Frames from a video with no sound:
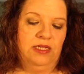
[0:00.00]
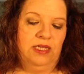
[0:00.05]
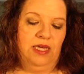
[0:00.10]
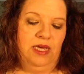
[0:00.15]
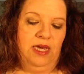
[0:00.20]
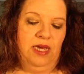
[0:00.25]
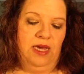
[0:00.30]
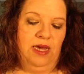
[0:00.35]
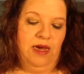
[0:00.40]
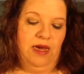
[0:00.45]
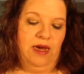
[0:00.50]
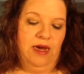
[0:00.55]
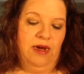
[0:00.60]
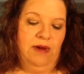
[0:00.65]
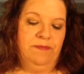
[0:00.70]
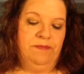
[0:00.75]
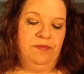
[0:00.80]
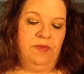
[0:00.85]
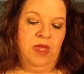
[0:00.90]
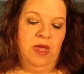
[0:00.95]
the
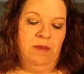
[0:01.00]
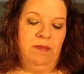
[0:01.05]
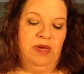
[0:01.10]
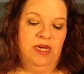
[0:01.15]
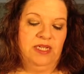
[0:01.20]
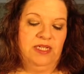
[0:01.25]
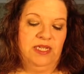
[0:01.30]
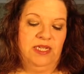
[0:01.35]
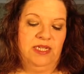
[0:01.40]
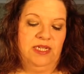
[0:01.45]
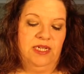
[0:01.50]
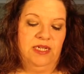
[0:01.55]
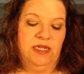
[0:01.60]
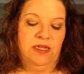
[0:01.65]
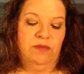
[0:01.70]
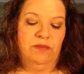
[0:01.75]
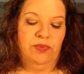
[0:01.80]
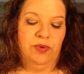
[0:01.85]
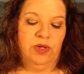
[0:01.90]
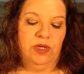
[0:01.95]
um, Pixi
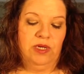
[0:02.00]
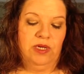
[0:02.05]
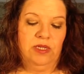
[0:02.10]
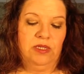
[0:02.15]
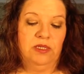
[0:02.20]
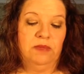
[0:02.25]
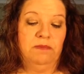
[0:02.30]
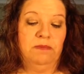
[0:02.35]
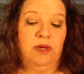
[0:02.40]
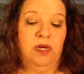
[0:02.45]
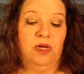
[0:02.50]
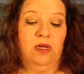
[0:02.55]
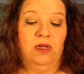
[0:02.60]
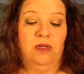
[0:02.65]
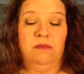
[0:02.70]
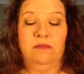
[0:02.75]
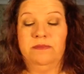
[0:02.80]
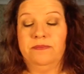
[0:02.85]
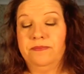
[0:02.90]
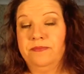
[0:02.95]
Tinted Brilliance
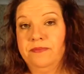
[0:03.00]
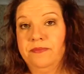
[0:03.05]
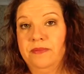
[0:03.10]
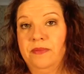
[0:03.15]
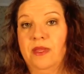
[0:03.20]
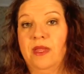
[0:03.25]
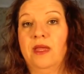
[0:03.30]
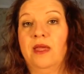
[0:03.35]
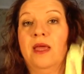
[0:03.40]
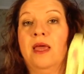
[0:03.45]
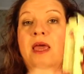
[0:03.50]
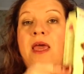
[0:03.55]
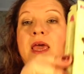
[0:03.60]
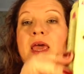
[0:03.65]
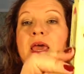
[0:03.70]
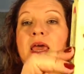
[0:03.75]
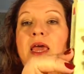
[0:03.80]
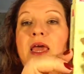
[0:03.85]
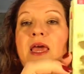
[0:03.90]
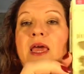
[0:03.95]
Balm.
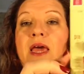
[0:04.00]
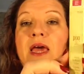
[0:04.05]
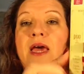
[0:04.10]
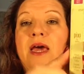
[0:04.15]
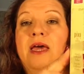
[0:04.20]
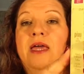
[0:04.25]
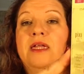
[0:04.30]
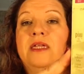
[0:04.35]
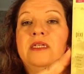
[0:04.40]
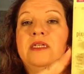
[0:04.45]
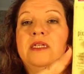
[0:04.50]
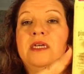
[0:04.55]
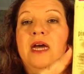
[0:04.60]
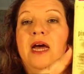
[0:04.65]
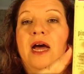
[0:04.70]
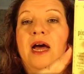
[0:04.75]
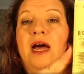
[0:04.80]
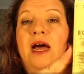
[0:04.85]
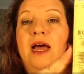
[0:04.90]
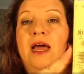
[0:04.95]
And
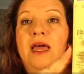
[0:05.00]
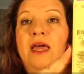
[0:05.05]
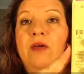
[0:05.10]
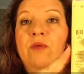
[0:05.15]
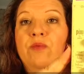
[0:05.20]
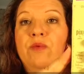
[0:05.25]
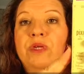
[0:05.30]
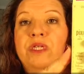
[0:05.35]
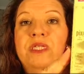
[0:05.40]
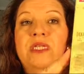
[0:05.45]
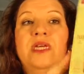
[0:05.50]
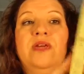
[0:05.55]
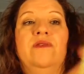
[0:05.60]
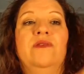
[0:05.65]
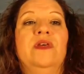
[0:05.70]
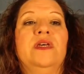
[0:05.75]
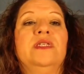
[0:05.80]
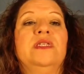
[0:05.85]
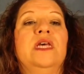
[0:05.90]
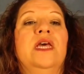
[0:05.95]
I received
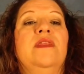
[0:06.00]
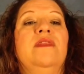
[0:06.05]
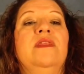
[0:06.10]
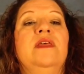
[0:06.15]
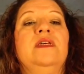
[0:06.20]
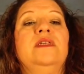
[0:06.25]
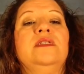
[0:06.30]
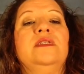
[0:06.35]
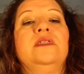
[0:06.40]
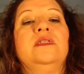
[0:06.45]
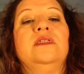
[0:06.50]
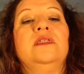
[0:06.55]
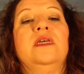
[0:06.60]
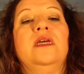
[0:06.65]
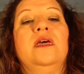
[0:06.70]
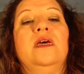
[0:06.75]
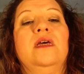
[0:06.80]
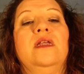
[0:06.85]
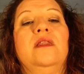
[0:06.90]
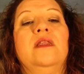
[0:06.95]
this, and this is
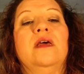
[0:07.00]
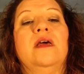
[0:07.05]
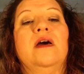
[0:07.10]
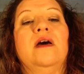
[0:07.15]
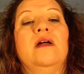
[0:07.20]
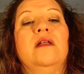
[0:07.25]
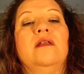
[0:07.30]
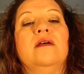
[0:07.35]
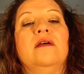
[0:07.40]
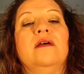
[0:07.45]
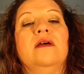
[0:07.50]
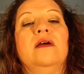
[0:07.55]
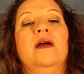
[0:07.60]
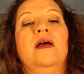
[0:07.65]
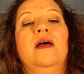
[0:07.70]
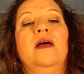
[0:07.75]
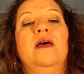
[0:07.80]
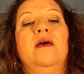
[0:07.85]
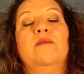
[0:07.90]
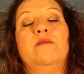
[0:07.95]
in the color
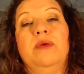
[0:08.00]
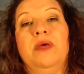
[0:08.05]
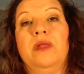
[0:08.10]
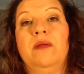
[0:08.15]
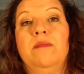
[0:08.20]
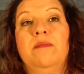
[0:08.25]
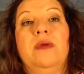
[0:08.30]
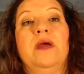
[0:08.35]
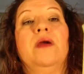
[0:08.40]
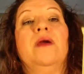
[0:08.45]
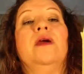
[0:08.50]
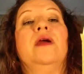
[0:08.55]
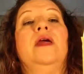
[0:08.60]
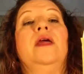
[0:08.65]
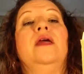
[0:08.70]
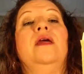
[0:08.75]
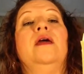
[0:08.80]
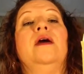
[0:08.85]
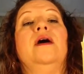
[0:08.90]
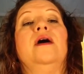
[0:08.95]
Bitten
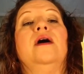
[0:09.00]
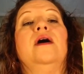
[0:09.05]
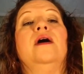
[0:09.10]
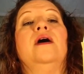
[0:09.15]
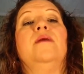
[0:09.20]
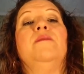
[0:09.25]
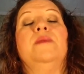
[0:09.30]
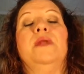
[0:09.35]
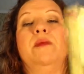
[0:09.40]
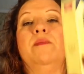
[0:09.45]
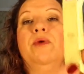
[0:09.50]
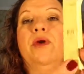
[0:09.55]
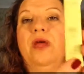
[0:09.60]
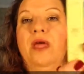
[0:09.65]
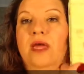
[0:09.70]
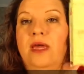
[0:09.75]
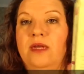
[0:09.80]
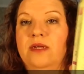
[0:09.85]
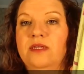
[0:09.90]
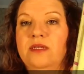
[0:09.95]
Berry um, number
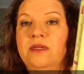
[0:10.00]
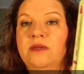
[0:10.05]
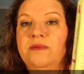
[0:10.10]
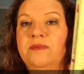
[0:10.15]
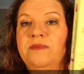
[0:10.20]
8